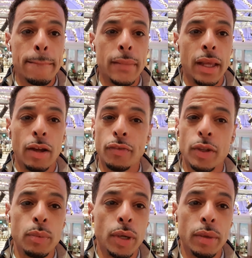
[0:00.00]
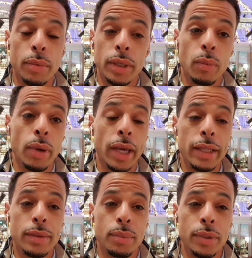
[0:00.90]
And often when we wait,
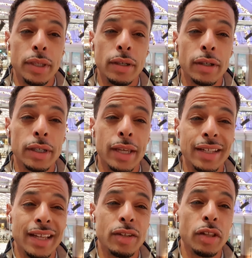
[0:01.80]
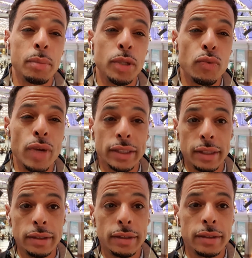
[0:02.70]
we can get a little bit
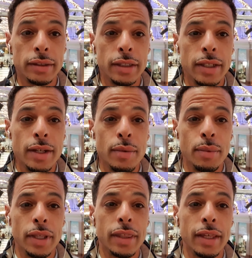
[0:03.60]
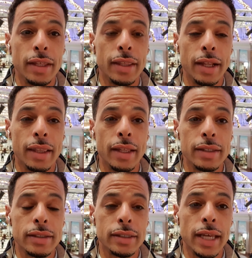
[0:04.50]
restless. We think that
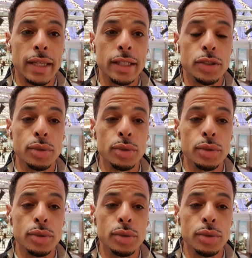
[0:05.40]
things are taking too